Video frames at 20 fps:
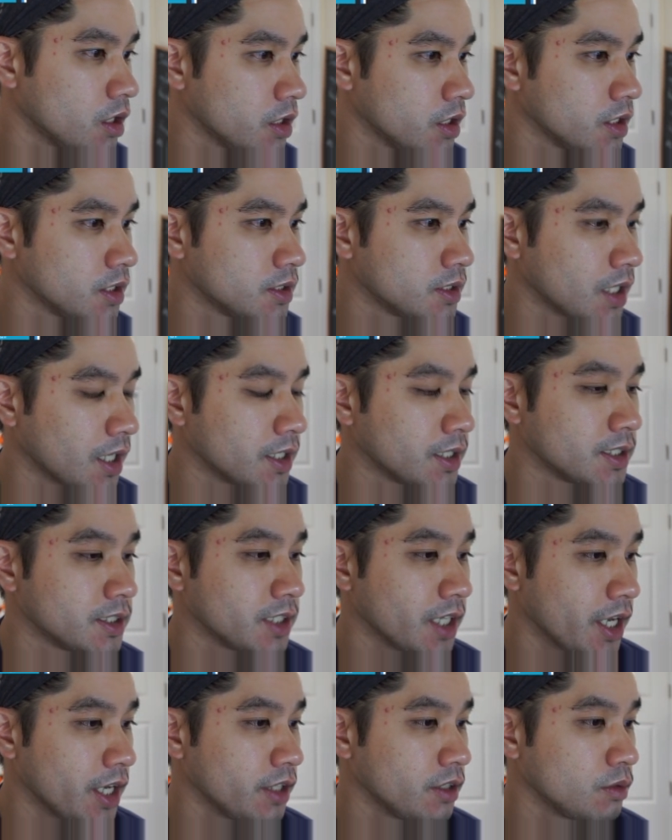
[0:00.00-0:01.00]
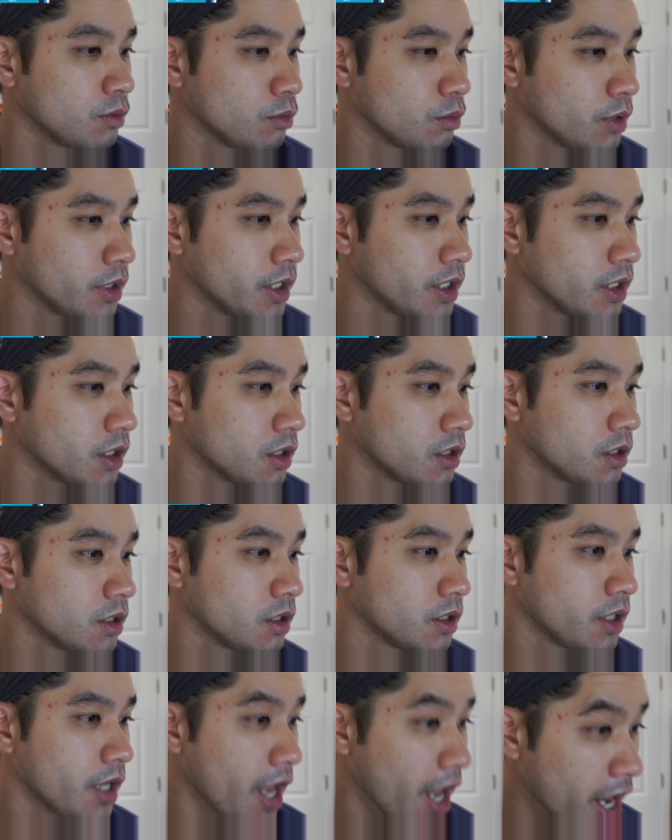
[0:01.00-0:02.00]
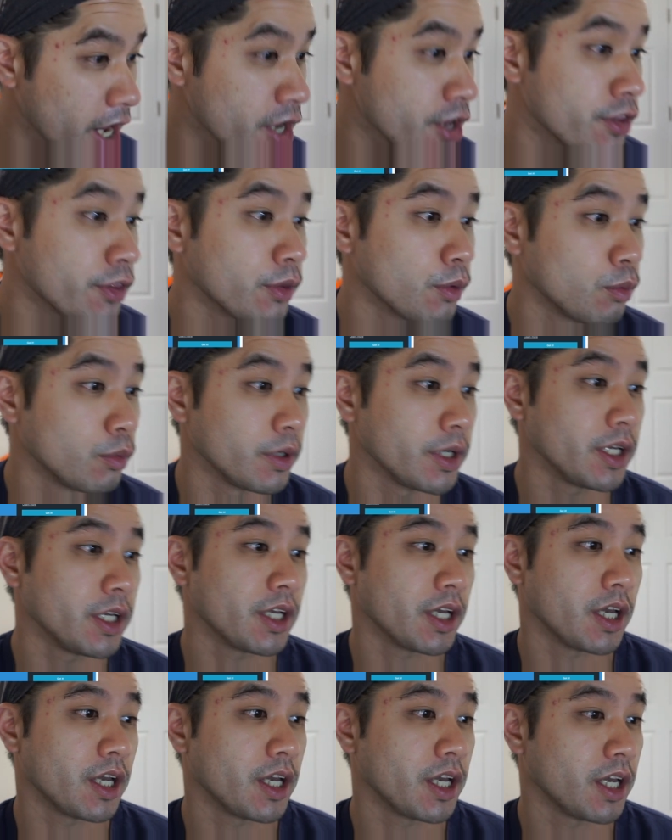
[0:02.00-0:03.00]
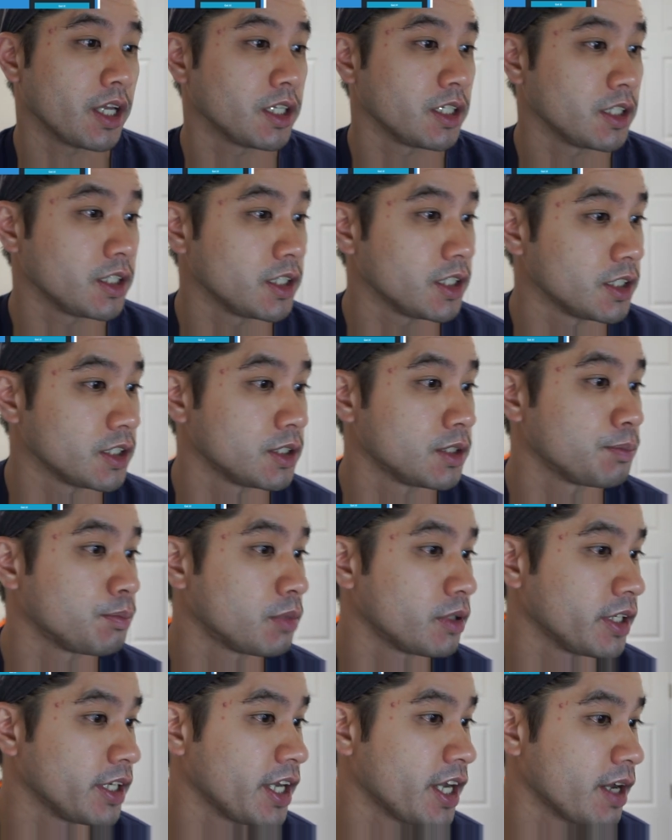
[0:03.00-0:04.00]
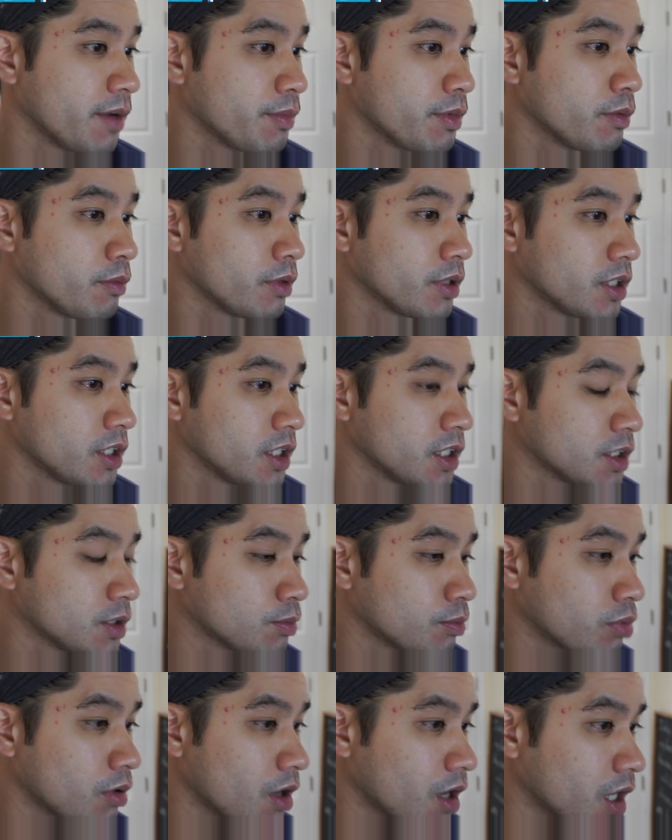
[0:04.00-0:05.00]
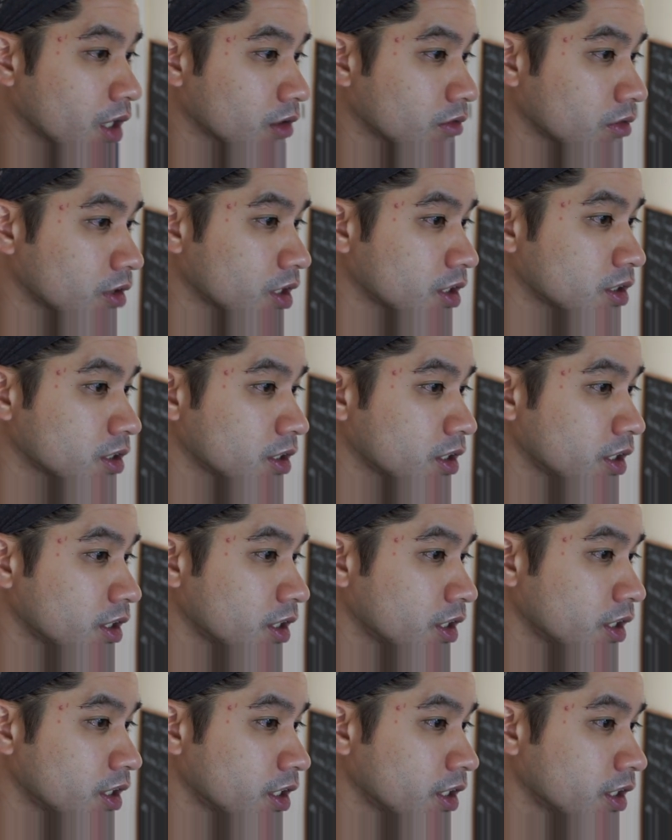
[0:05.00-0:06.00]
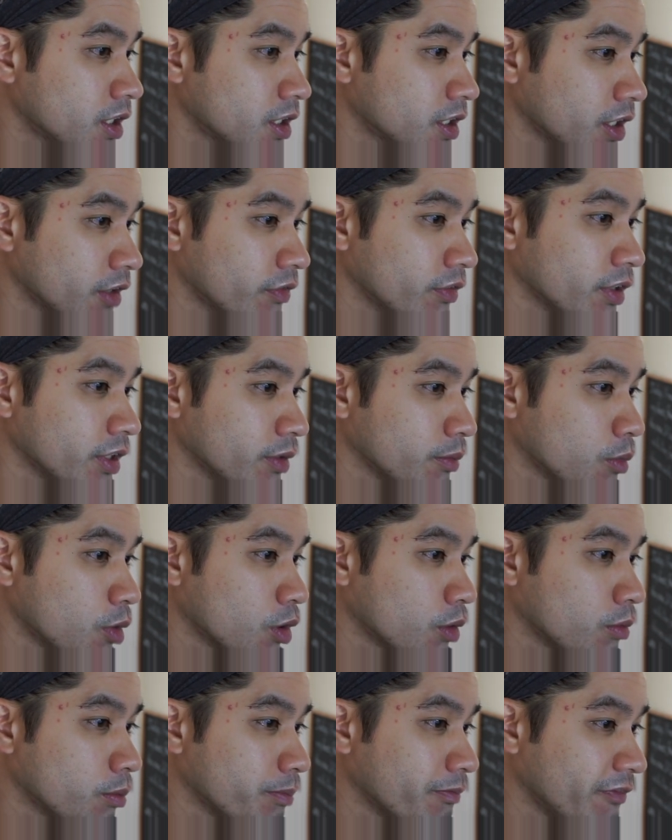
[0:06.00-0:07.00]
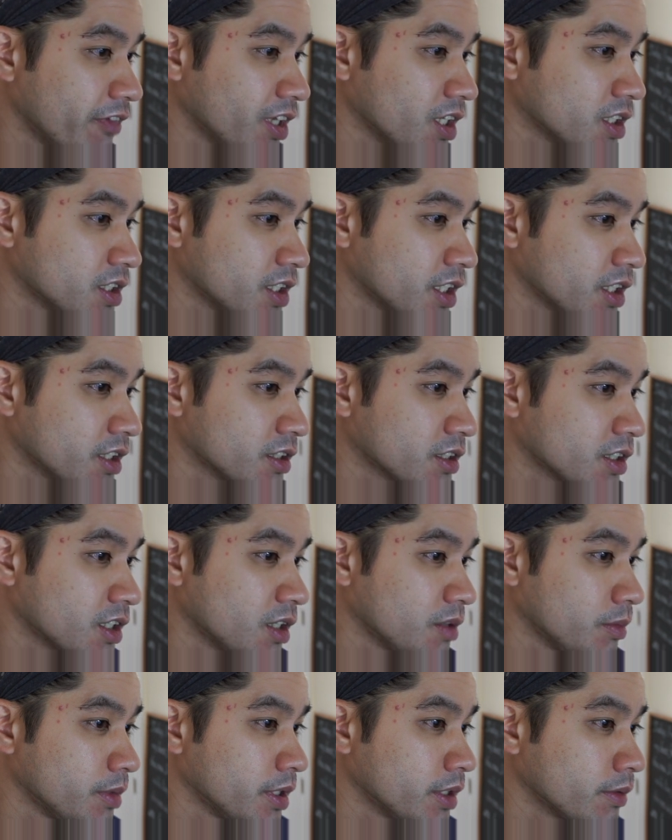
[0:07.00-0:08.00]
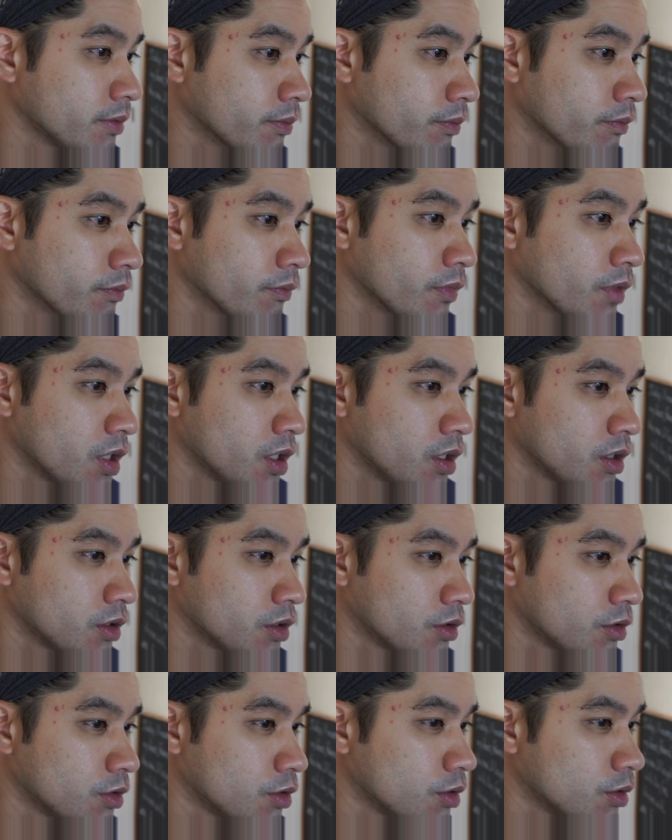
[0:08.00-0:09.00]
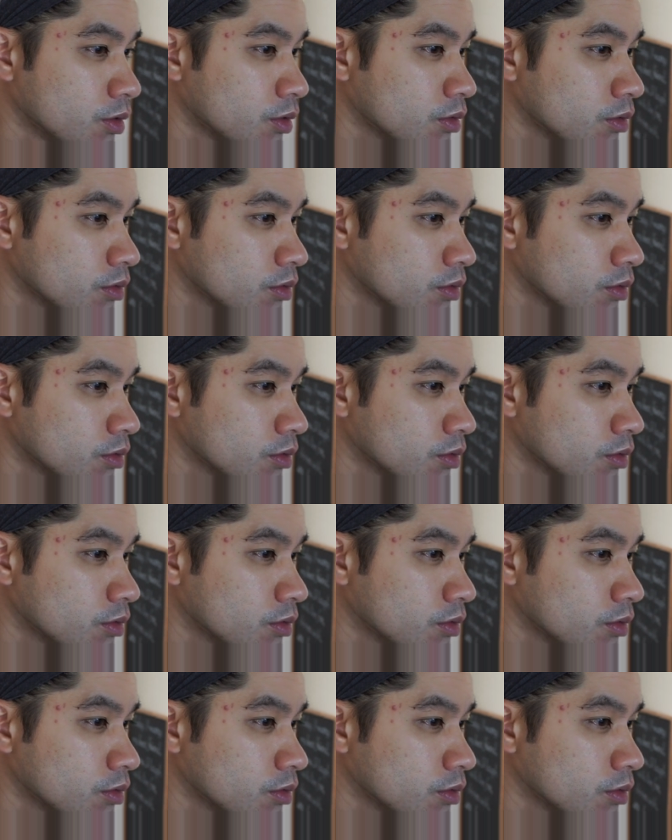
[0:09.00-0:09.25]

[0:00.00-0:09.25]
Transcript: He's on his eighth week, and he's pretty happy with his progress. Definitely more vellus hairs coming through.